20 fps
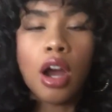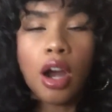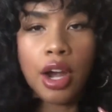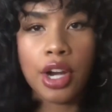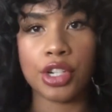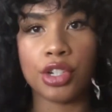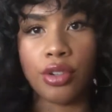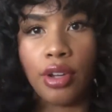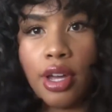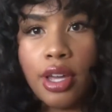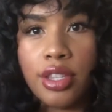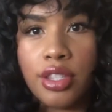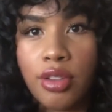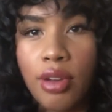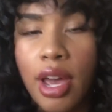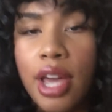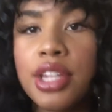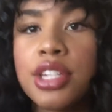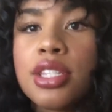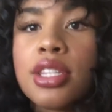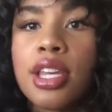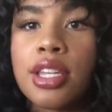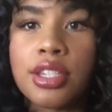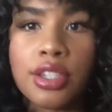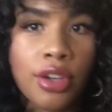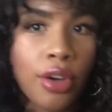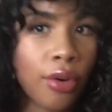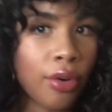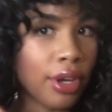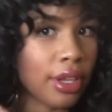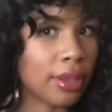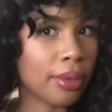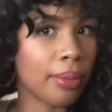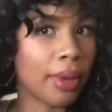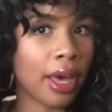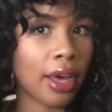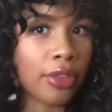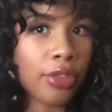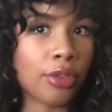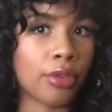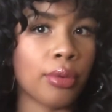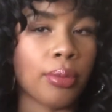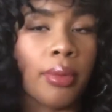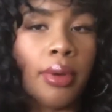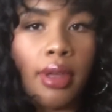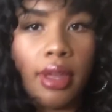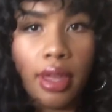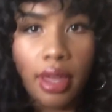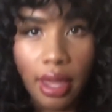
all right you guys so i just had to go in the bathroom